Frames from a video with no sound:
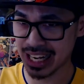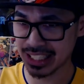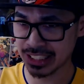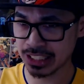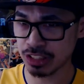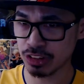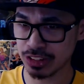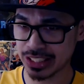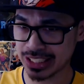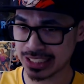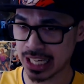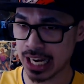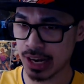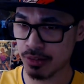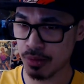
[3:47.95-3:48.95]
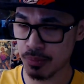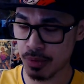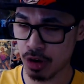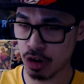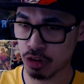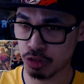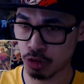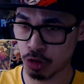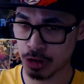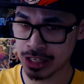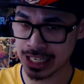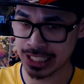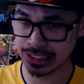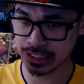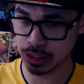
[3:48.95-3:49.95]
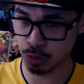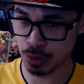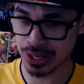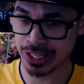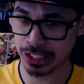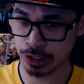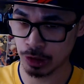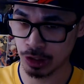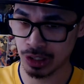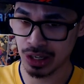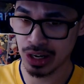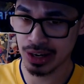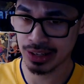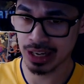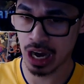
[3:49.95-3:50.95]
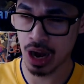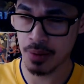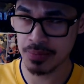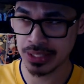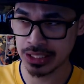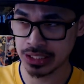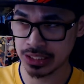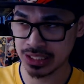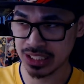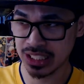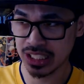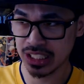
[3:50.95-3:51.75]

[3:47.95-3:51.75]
nearly as high of a bar for it as the regular comedies,